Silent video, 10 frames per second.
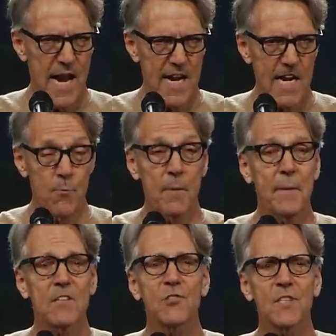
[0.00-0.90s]
And he would
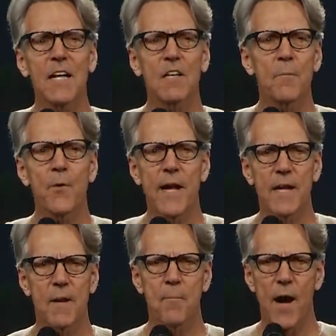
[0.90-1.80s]
be
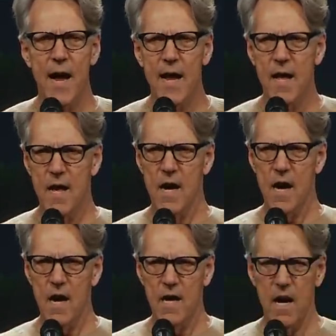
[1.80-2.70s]
celebrated by
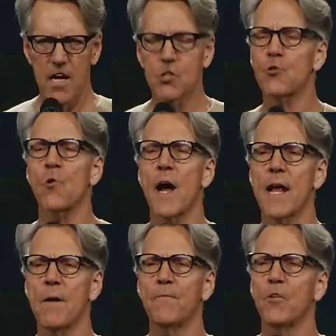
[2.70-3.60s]
a, a
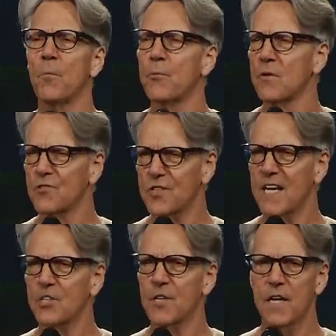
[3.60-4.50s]
triumphal
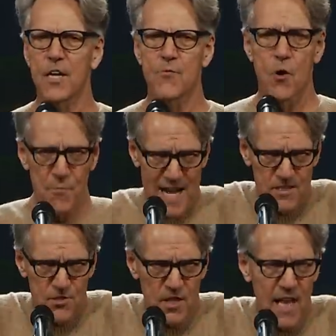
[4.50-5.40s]
procession in Rome.
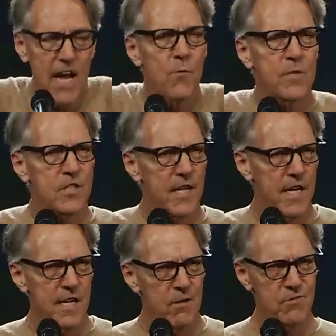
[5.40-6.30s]
That's the language
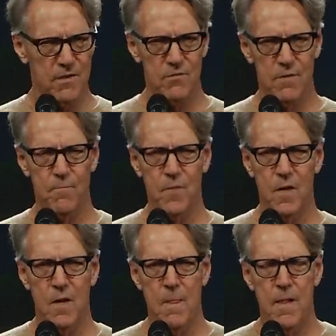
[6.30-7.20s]
that he uses.
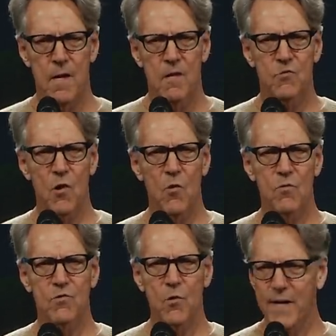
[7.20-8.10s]

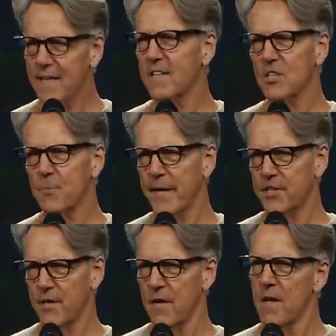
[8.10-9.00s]
So, so get this
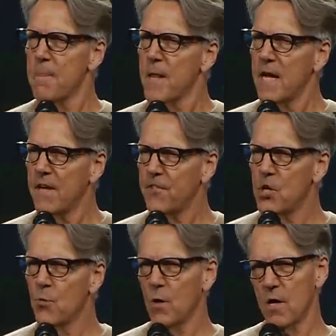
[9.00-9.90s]
picture. If
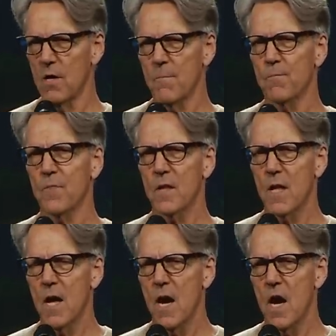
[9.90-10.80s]
you were
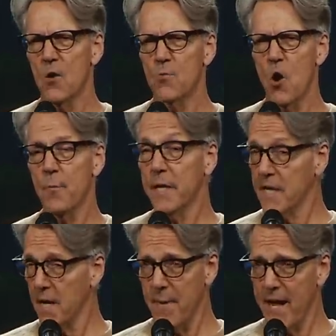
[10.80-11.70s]
a
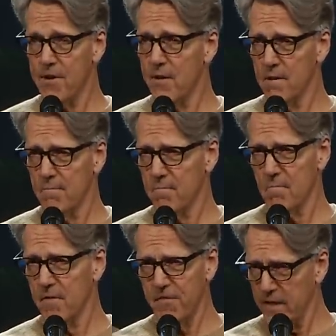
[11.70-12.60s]
Roman commander,
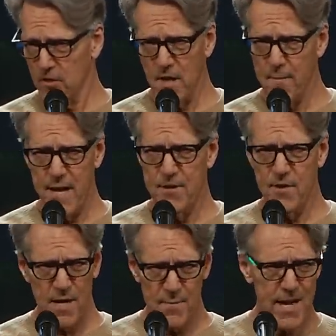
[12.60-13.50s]
field
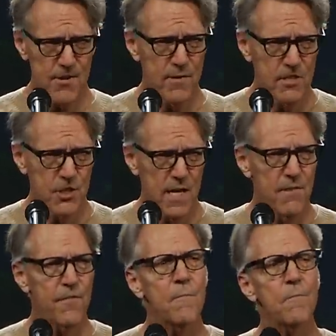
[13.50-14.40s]
commander, commander in
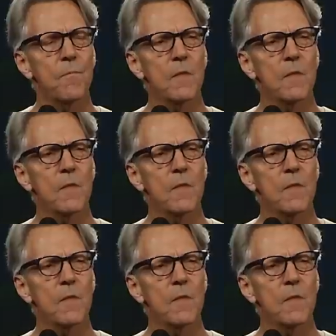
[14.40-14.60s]
chief,